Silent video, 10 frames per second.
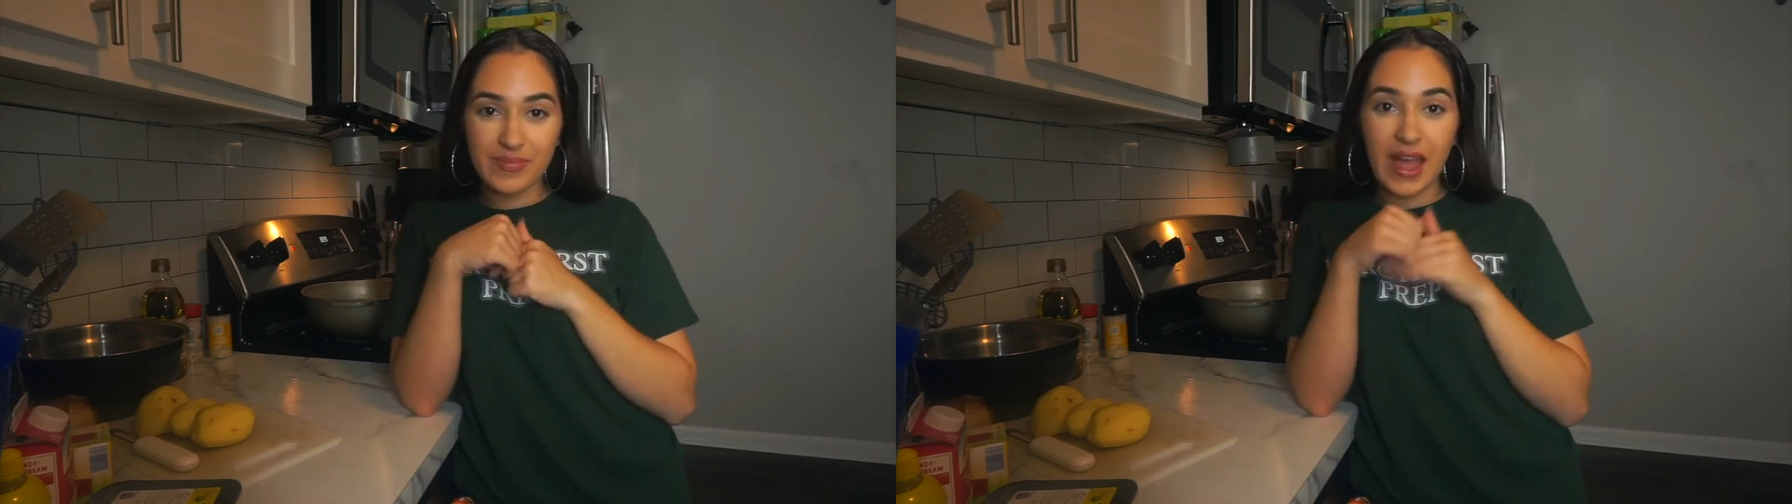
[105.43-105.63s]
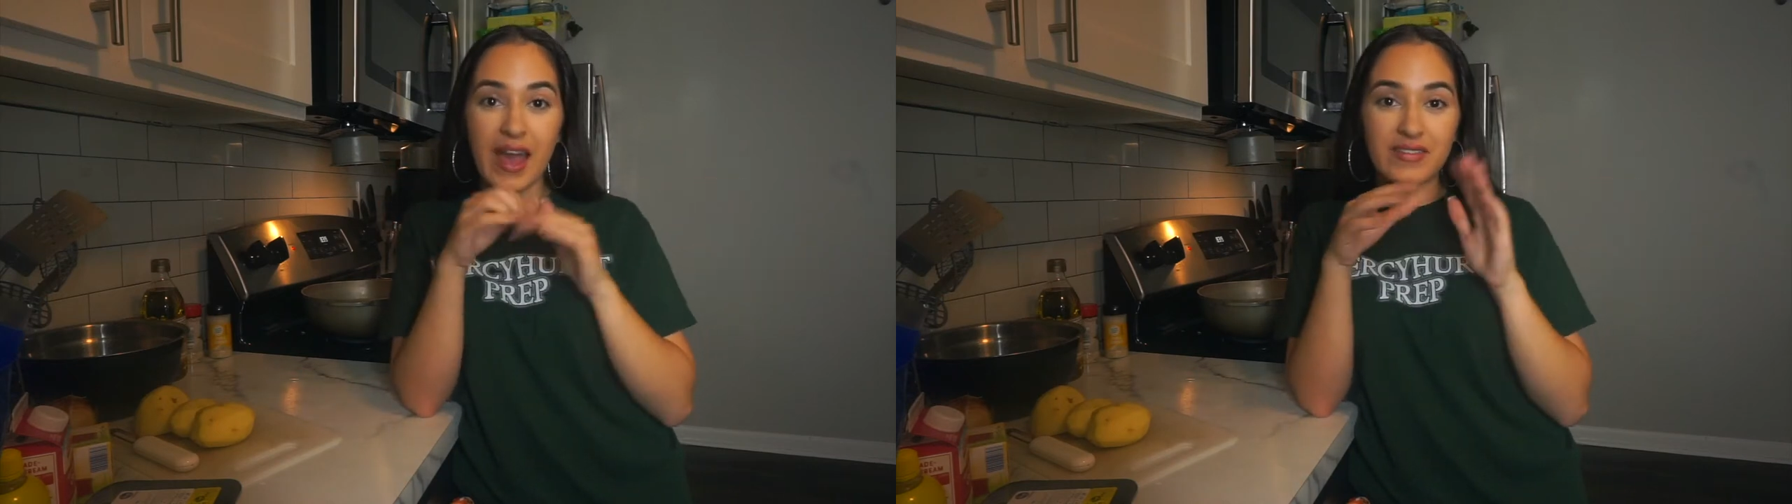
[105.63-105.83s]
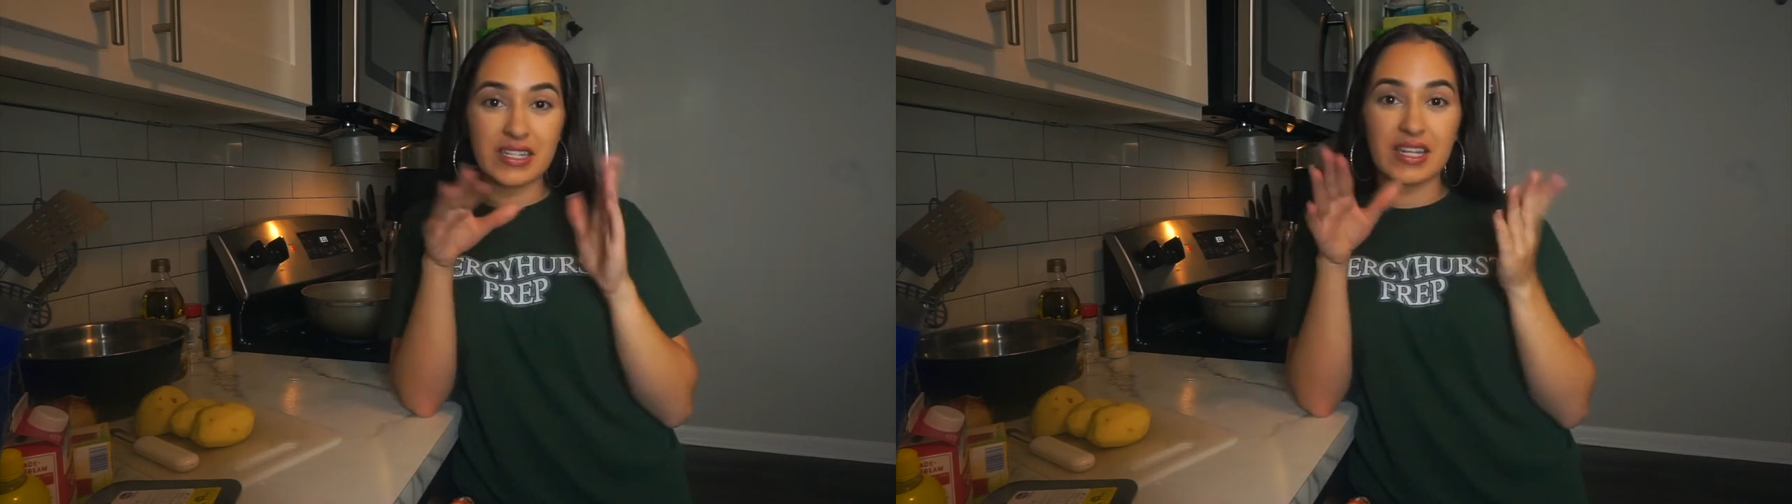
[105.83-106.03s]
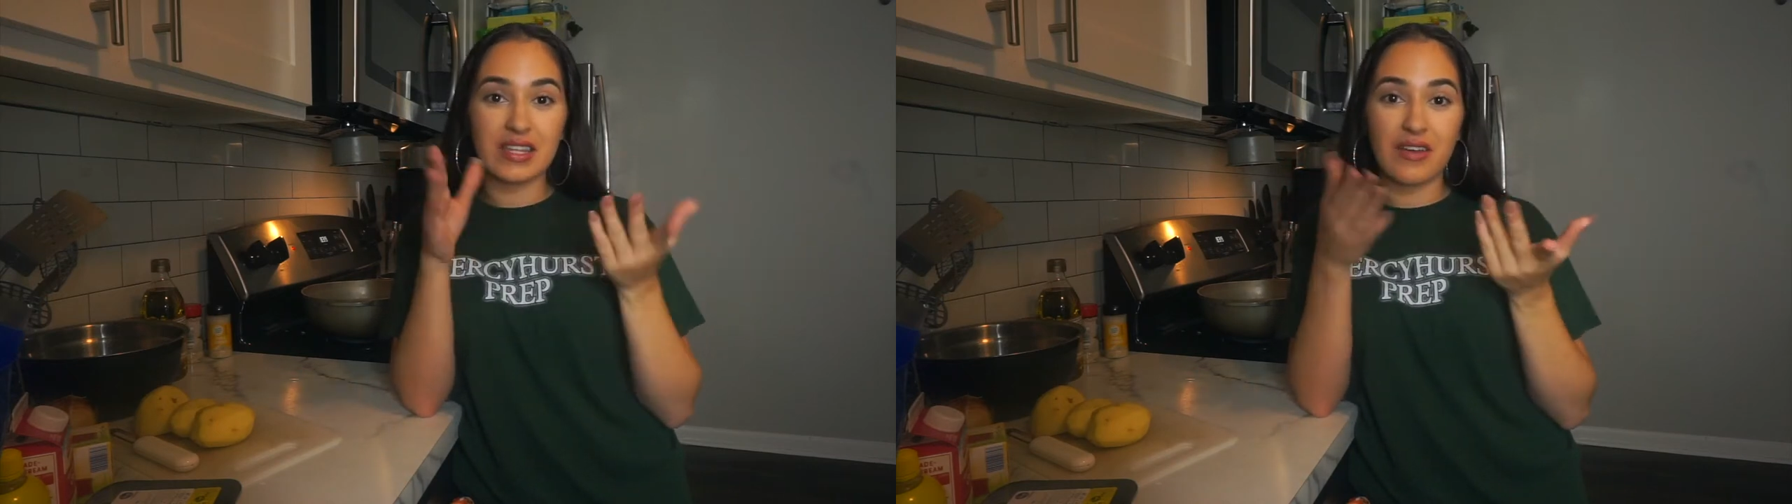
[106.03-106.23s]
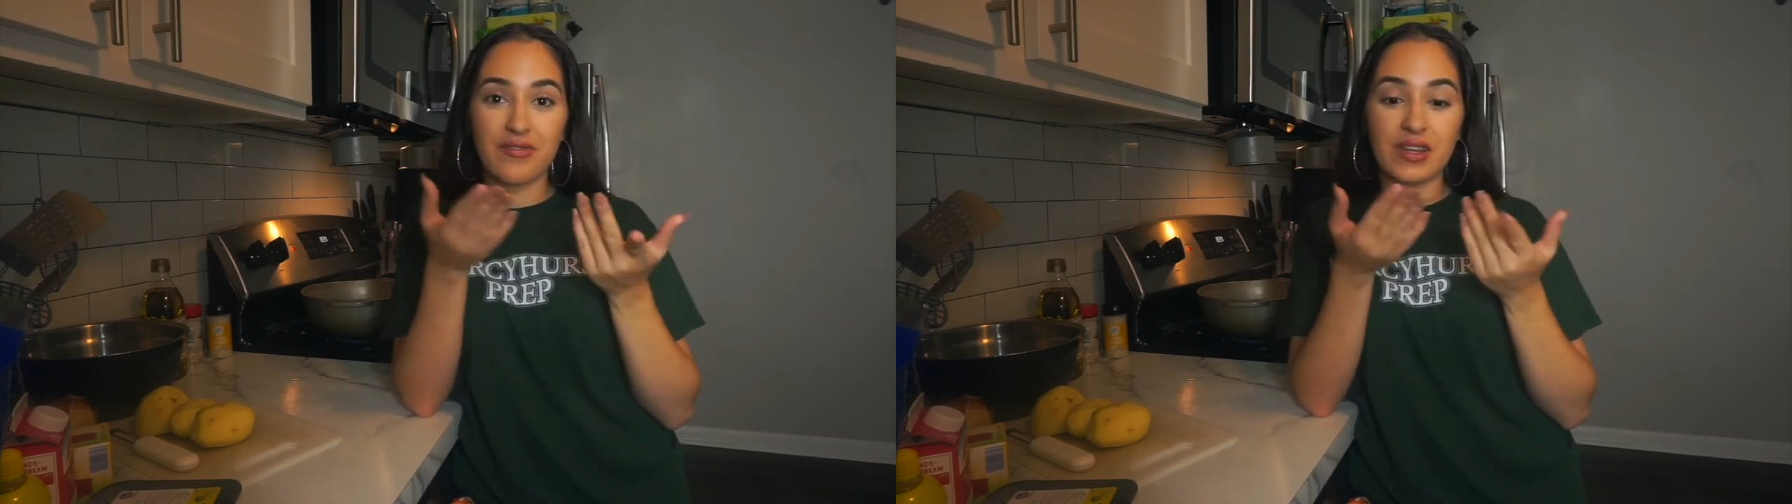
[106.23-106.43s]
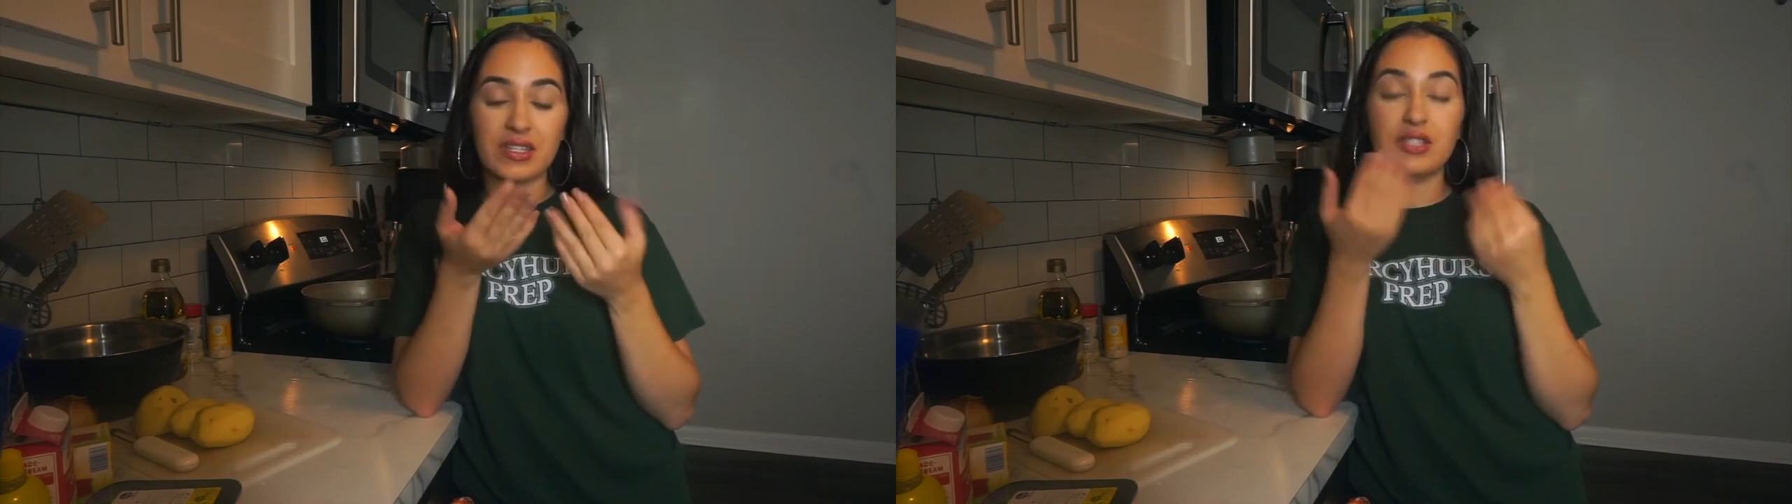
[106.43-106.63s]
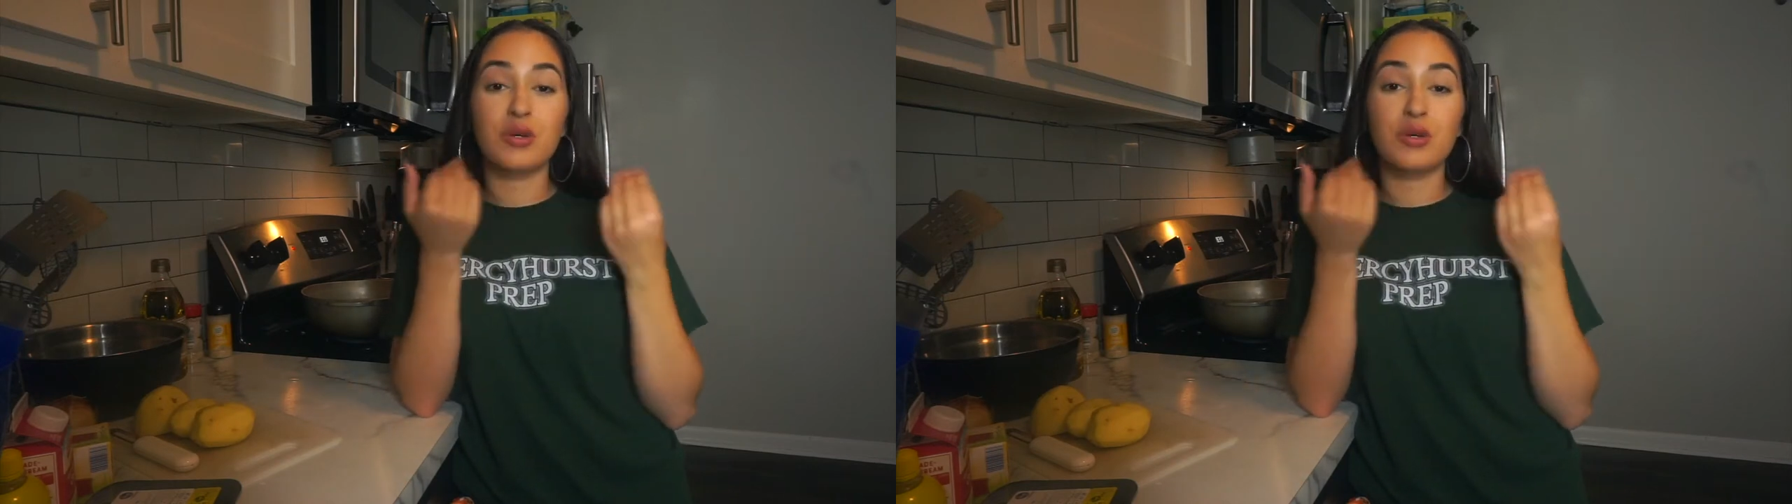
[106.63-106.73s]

I have to get that fixed